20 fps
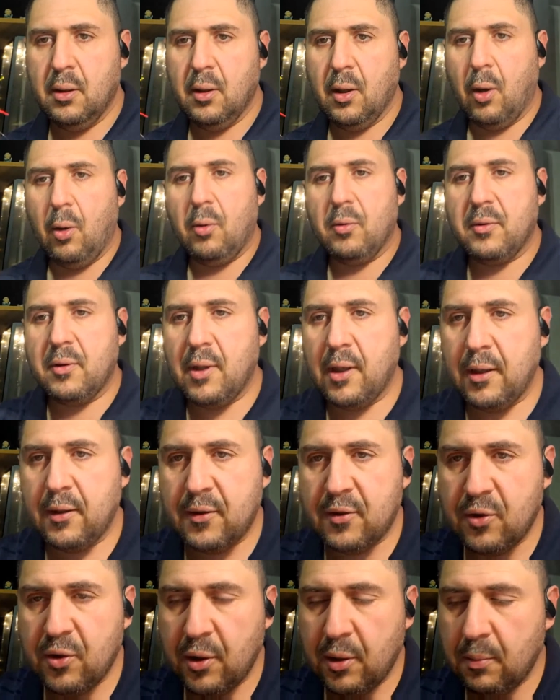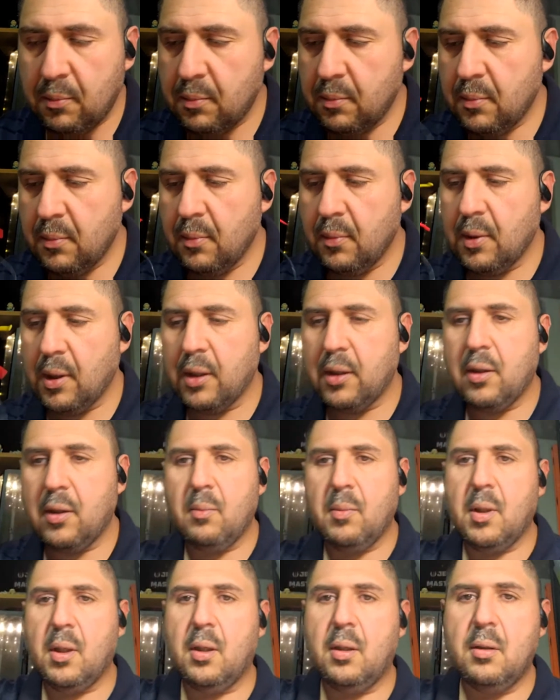Oh, thanks, Jim. Thank
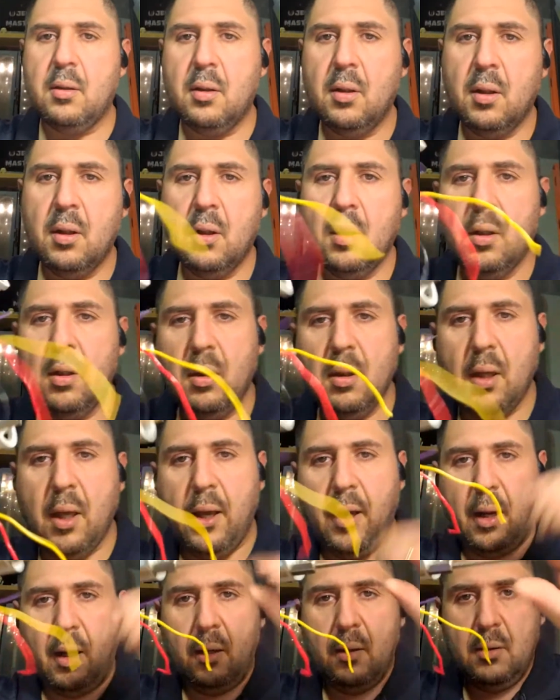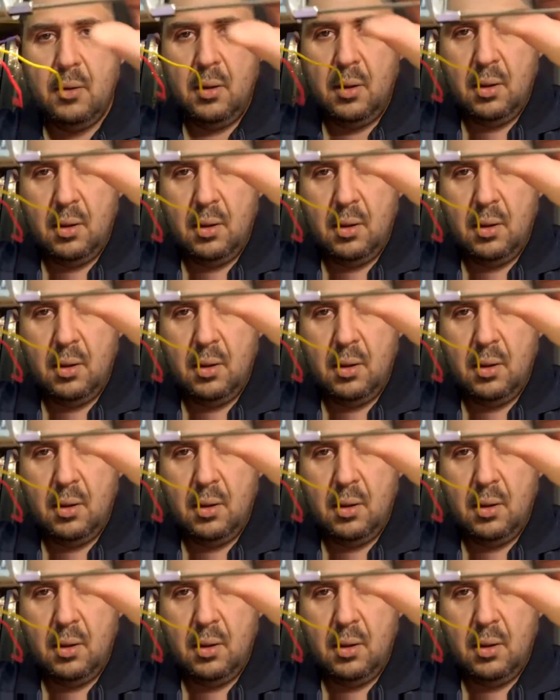you, man. Yeah,